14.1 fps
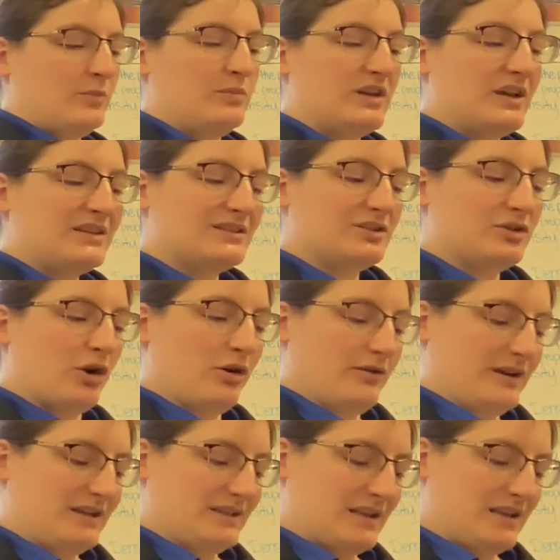because it's
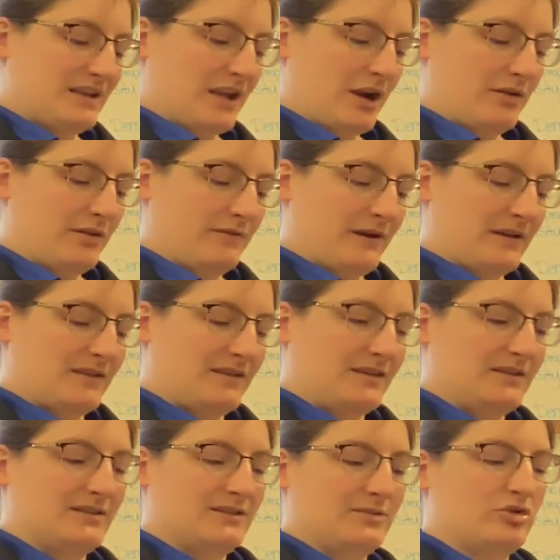already taking care of the fact that this is